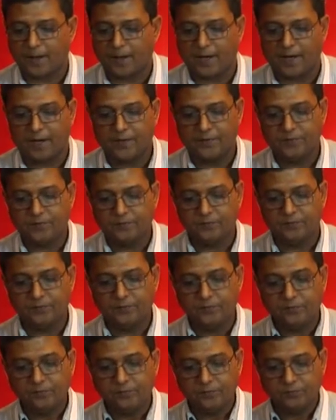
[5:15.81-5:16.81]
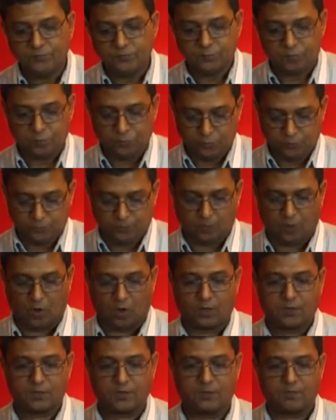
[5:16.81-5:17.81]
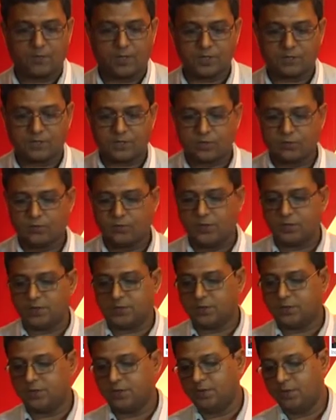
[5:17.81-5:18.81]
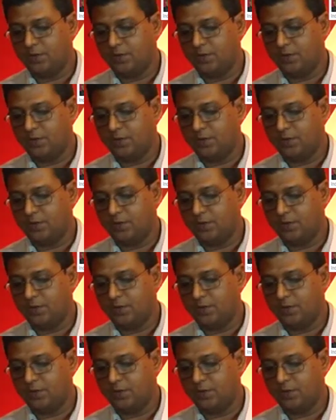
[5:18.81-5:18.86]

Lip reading: and to block the master switch,